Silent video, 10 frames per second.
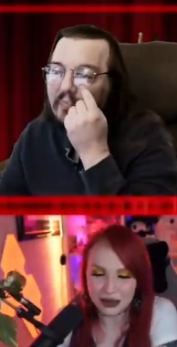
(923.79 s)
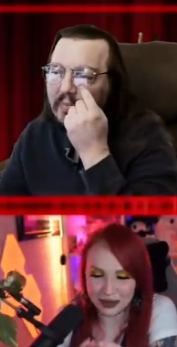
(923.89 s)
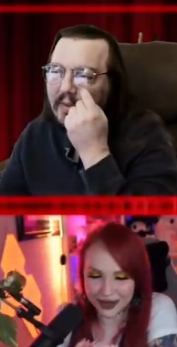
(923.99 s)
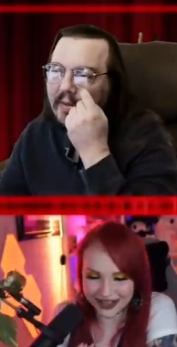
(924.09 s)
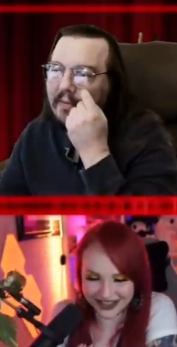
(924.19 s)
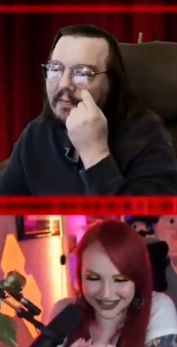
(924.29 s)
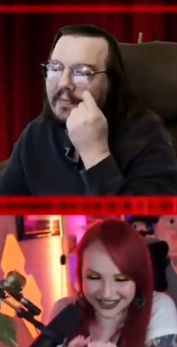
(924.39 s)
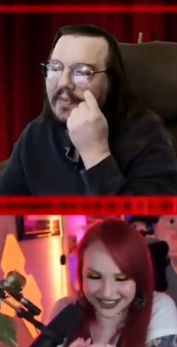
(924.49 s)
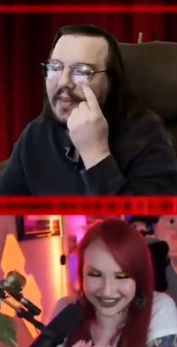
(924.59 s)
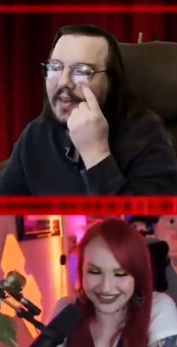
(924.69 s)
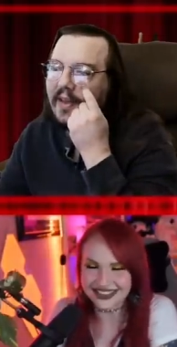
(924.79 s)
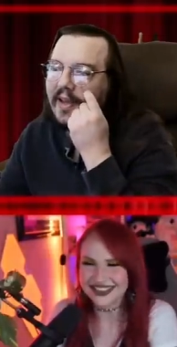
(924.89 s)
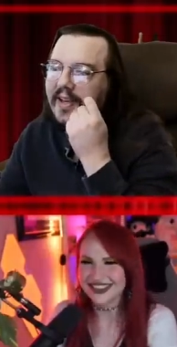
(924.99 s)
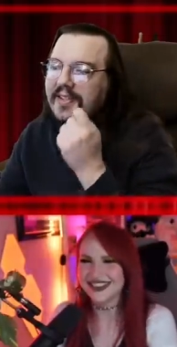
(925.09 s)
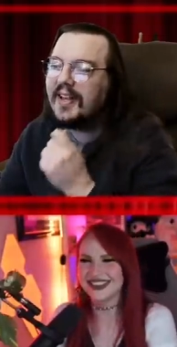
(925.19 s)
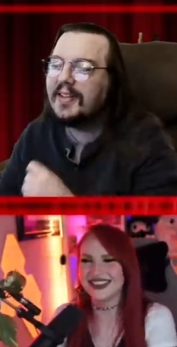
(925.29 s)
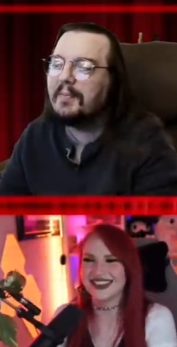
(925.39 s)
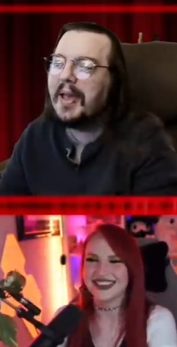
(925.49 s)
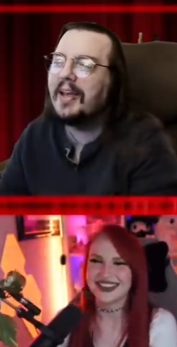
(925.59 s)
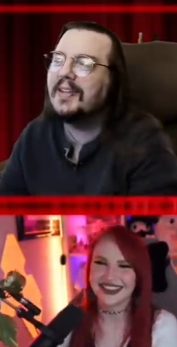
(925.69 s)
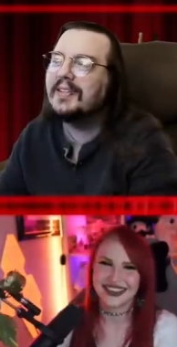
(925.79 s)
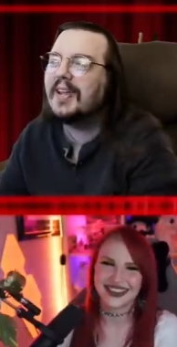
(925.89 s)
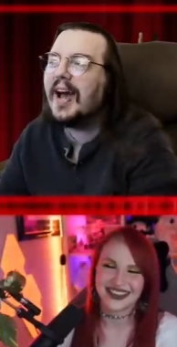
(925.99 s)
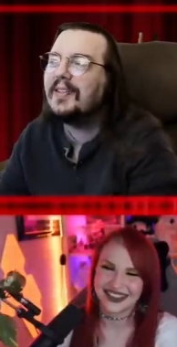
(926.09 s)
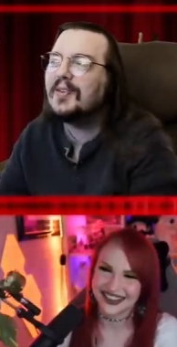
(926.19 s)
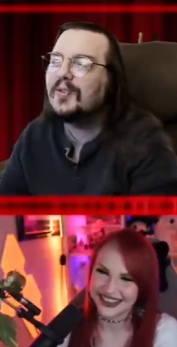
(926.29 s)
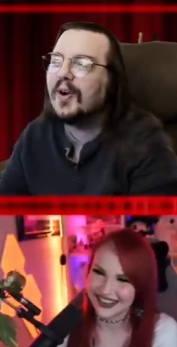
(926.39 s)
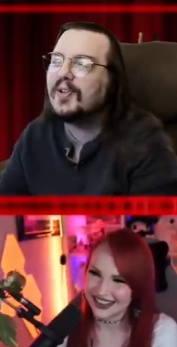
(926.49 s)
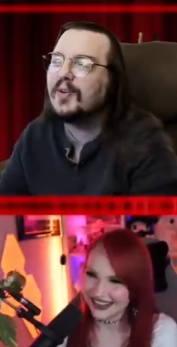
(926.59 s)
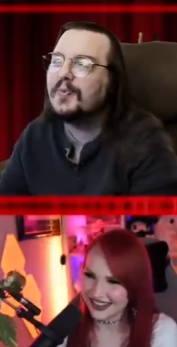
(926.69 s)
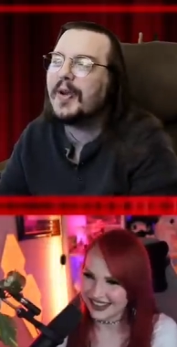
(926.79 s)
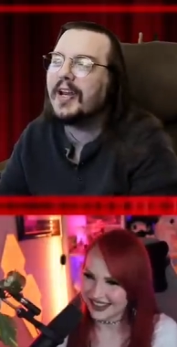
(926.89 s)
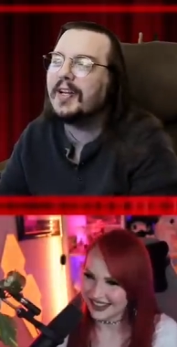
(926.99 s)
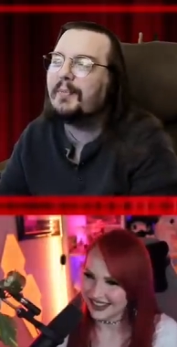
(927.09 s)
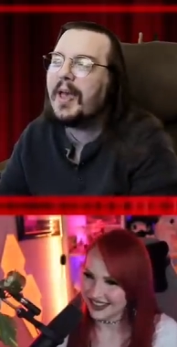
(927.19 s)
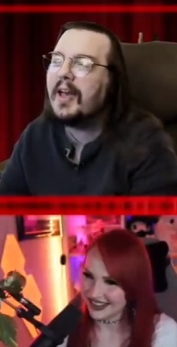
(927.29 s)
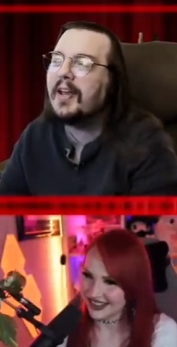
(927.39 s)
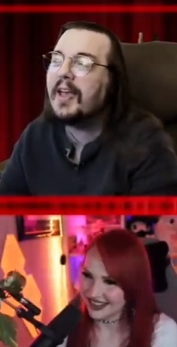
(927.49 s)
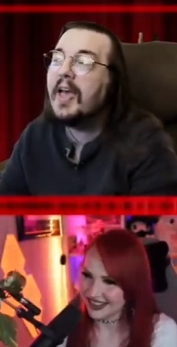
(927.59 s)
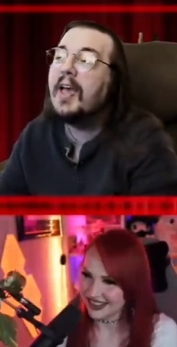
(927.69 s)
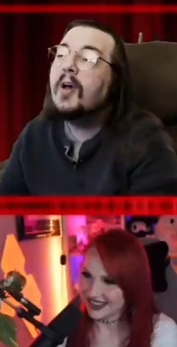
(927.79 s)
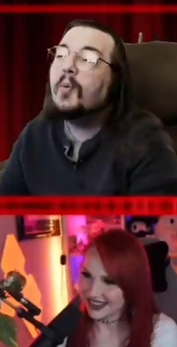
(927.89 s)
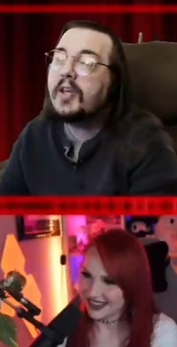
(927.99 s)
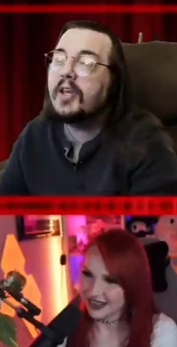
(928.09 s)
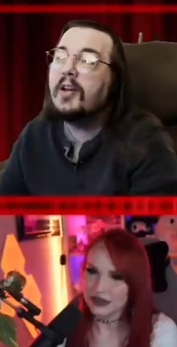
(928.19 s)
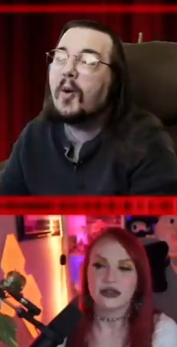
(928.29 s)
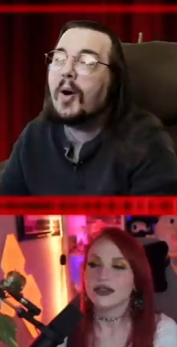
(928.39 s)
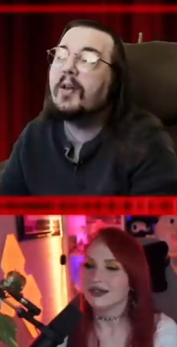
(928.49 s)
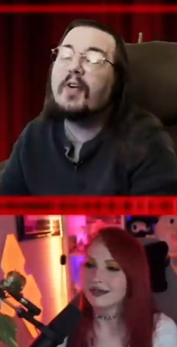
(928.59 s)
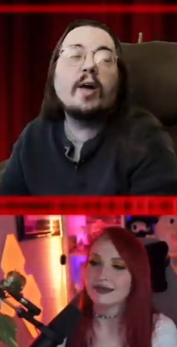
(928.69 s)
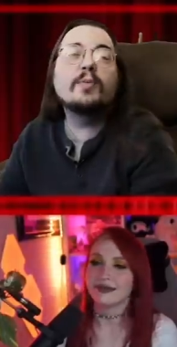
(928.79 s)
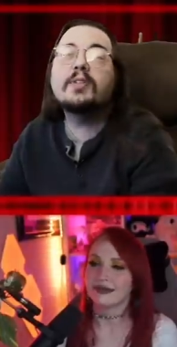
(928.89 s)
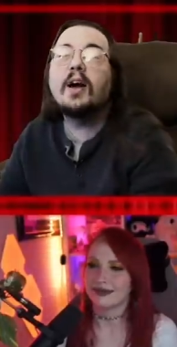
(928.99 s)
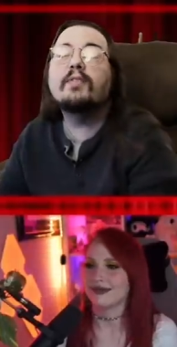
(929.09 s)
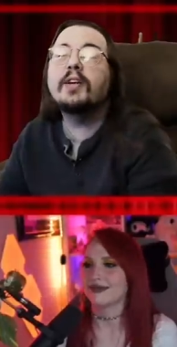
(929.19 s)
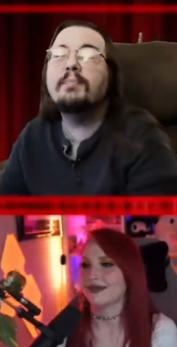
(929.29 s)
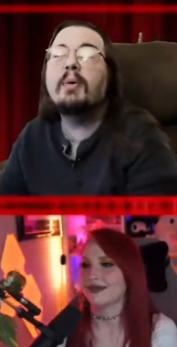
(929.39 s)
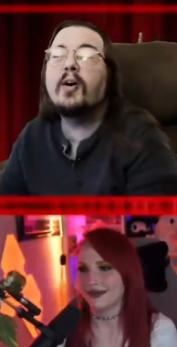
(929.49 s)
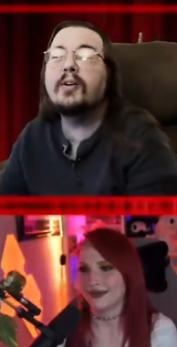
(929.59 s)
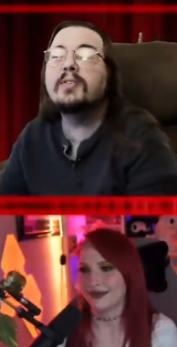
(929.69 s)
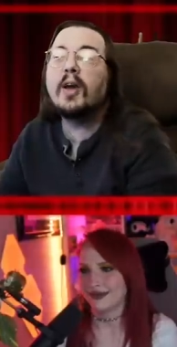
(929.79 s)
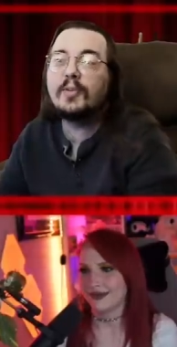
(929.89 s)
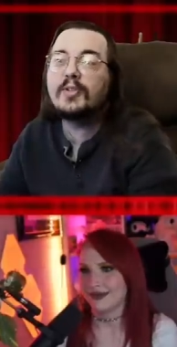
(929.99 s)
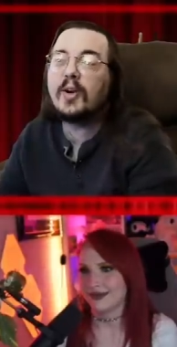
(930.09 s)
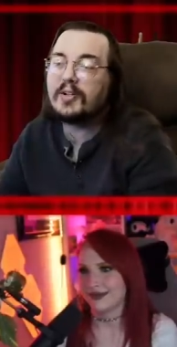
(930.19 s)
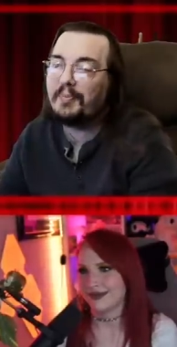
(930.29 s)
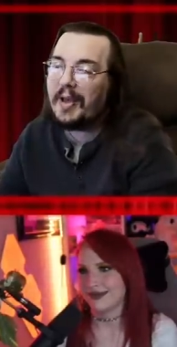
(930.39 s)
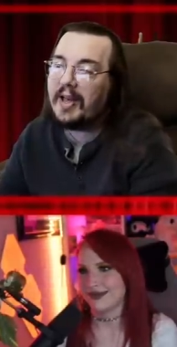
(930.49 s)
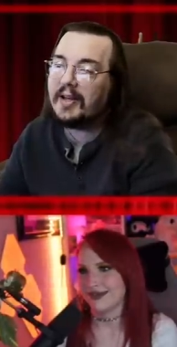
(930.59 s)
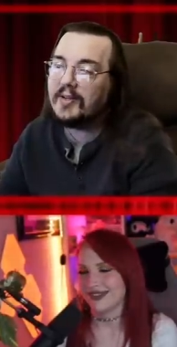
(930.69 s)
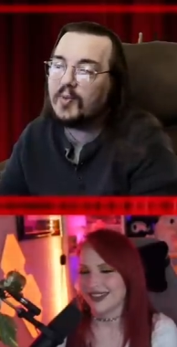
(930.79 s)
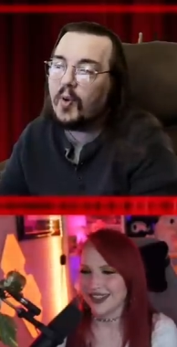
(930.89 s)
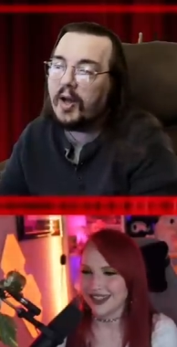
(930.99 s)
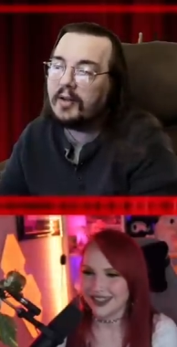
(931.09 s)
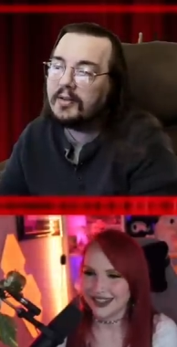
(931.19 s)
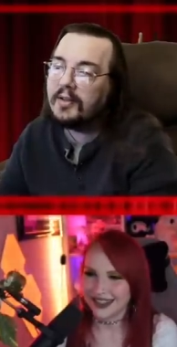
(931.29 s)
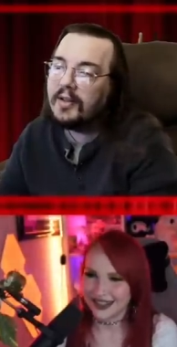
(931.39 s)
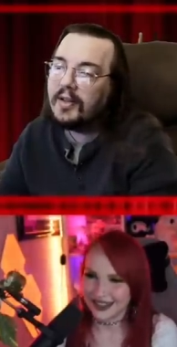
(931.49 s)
Speaker 1: Hey, buddy. He said the man inside the structure was beginning to panic. Well, you know what? If I was covered in balls, I would start to panic as well.